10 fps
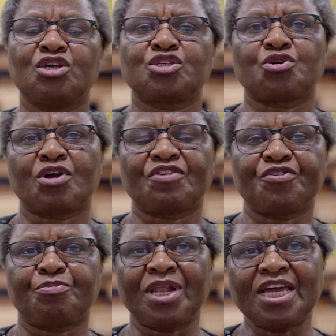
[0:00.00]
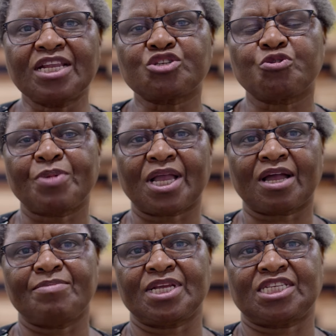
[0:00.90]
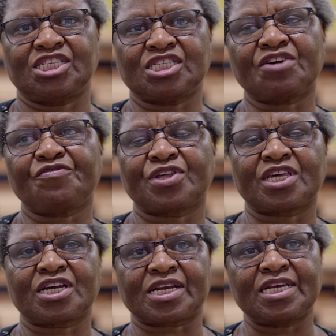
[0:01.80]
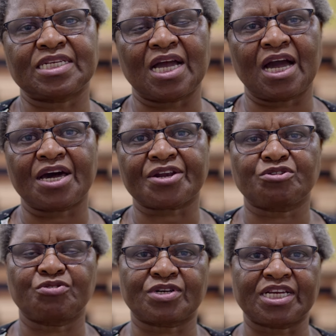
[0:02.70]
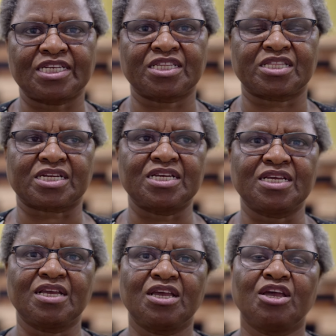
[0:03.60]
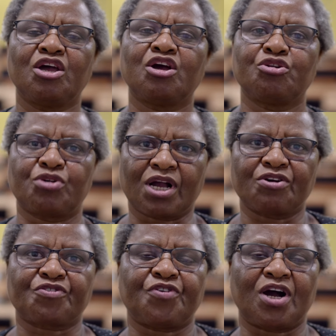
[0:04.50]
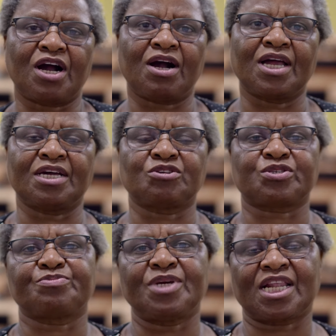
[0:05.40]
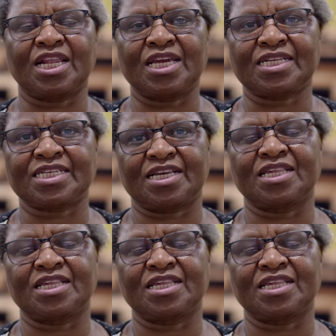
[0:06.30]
So if you plan to become a teacher for the grade R to grade 3, look out for our announcement later